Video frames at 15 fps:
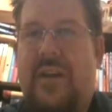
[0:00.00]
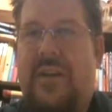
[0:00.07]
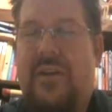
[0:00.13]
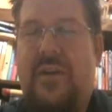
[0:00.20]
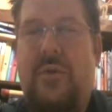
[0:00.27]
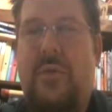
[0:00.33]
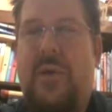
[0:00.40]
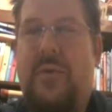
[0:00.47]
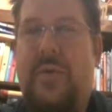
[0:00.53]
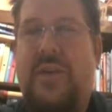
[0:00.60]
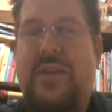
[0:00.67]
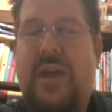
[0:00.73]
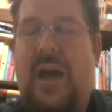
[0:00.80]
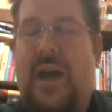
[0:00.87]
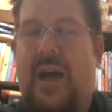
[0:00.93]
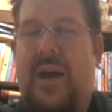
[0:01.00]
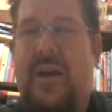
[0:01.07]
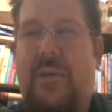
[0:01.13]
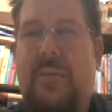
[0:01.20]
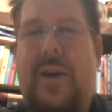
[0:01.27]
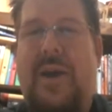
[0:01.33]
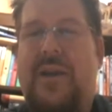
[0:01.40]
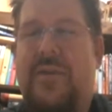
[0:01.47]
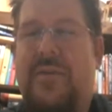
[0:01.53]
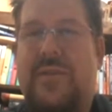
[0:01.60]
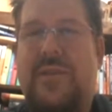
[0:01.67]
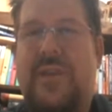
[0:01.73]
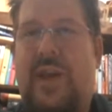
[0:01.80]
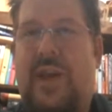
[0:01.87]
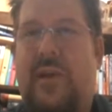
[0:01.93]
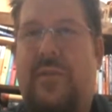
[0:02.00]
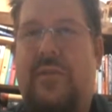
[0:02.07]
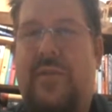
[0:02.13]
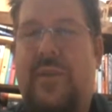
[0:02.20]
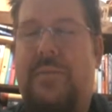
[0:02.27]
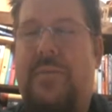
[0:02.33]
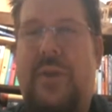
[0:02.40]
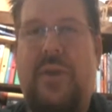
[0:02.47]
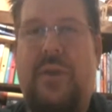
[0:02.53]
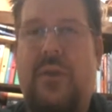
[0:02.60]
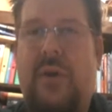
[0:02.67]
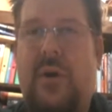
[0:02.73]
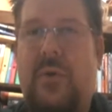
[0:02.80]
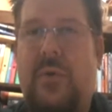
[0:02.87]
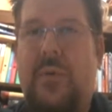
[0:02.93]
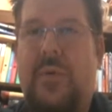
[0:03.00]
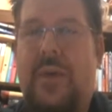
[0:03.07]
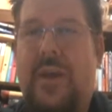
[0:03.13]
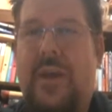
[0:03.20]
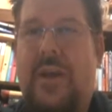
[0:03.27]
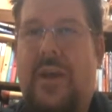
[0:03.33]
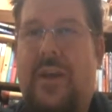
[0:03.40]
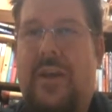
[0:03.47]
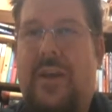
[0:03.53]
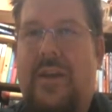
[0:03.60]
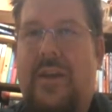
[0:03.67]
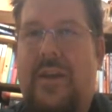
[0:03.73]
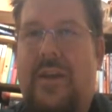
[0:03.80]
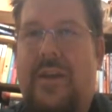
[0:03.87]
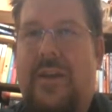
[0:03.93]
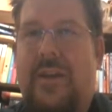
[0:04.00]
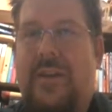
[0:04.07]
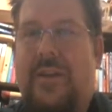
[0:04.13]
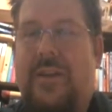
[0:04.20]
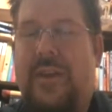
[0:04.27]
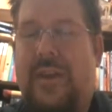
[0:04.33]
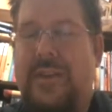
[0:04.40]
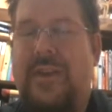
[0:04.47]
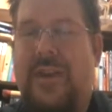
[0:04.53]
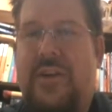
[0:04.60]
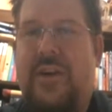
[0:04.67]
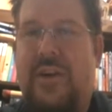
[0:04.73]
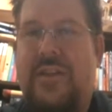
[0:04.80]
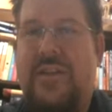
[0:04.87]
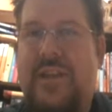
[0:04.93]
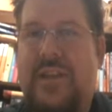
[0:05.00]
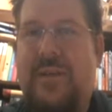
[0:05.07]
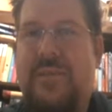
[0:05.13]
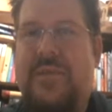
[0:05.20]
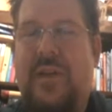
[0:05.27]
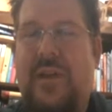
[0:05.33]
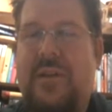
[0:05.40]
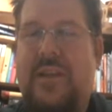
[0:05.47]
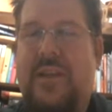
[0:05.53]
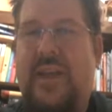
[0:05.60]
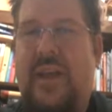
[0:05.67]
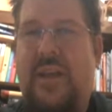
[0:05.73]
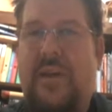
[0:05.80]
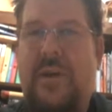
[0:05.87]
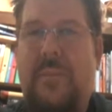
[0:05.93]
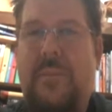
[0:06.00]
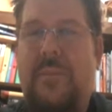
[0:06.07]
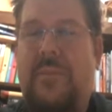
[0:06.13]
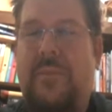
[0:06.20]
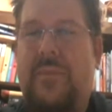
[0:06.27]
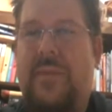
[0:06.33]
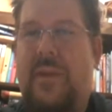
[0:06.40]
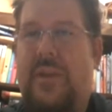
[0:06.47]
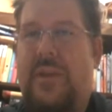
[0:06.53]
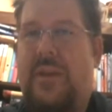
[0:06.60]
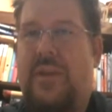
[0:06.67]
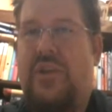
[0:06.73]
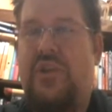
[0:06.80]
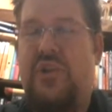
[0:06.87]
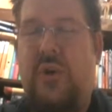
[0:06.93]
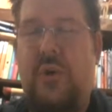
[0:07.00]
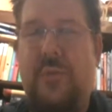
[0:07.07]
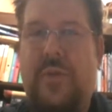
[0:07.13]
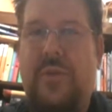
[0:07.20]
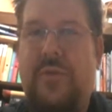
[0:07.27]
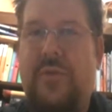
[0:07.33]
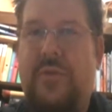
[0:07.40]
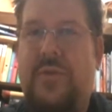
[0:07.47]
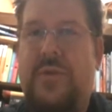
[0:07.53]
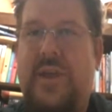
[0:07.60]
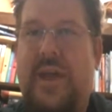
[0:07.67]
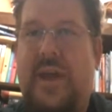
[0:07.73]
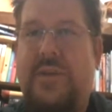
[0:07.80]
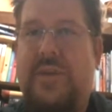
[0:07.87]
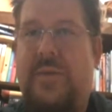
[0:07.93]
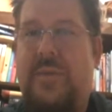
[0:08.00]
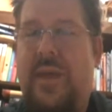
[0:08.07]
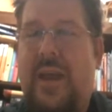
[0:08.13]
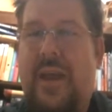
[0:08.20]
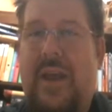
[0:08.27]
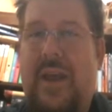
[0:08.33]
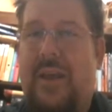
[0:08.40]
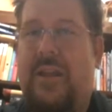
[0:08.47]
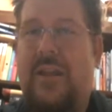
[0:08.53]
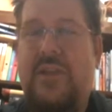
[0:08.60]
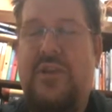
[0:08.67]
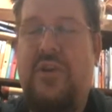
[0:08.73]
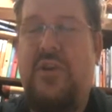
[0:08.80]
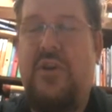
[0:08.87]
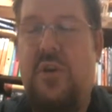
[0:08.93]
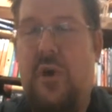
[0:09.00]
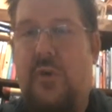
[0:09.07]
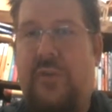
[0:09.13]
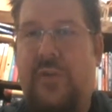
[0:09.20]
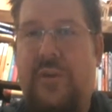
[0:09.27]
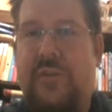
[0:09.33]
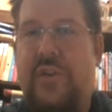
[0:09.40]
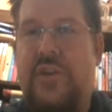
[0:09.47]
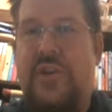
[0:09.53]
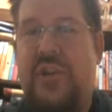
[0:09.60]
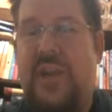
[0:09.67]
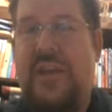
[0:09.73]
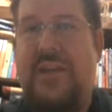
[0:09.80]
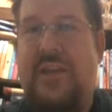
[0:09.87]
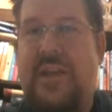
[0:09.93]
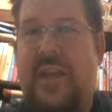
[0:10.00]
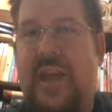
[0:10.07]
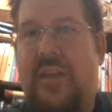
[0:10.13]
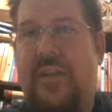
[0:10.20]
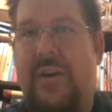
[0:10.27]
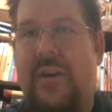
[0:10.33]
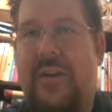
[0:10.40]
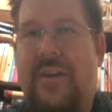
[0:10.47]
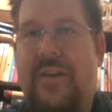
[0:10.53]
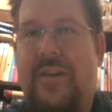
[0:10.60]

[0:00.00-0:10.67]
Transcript: You don't want to retire by yourself and be alone. Let's get our teams all together, show them the enthusiasm, and let's go for the finish line together.